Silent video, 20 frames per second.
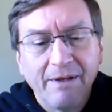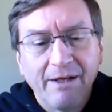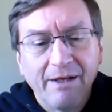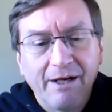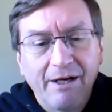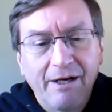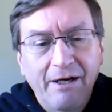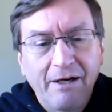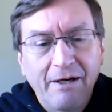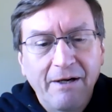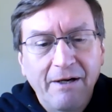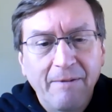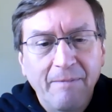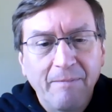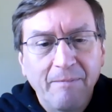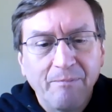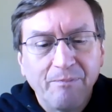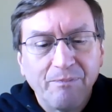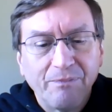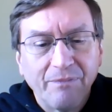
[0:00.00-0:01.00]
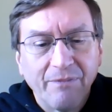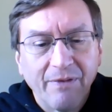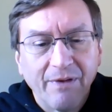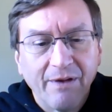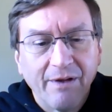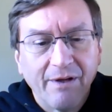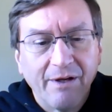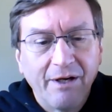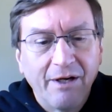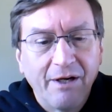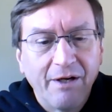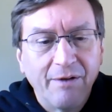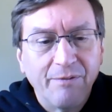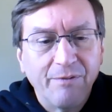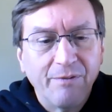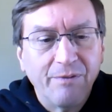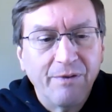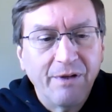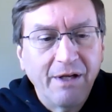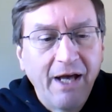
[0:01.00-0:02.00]

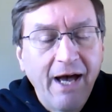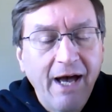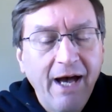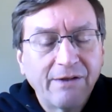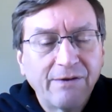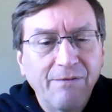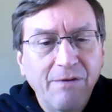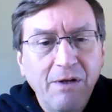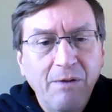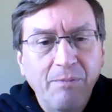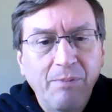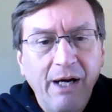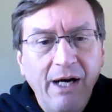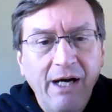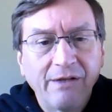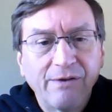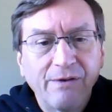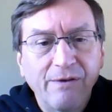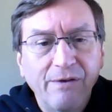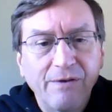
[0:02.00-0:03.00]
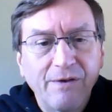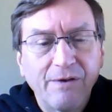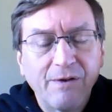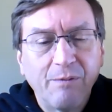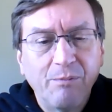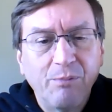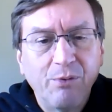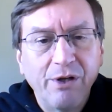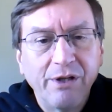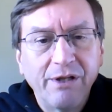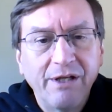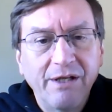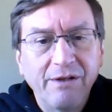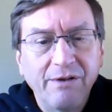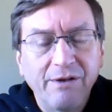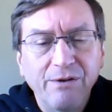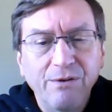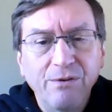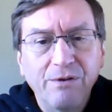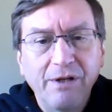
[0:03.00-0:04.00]
The Acts of the Apostles is a book in
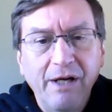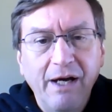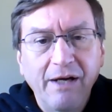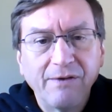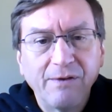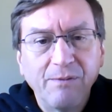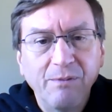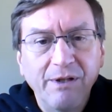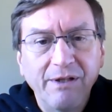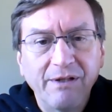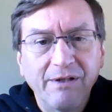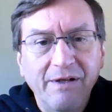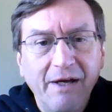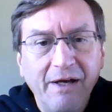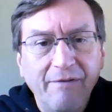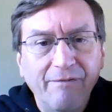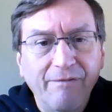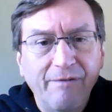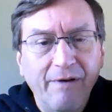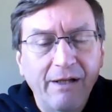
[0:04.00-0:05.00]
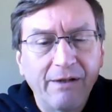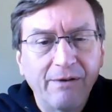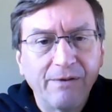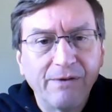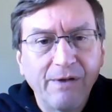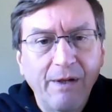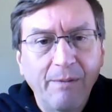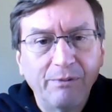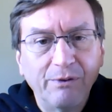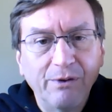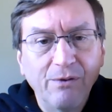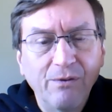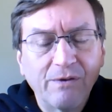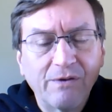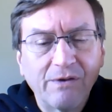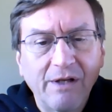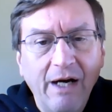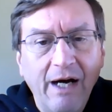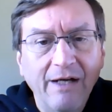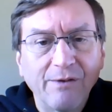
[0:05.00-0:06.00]
the New Testament that follows up Luke's
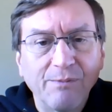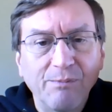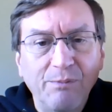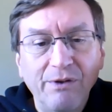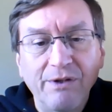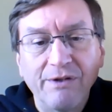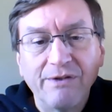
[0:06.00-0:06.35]
gospel.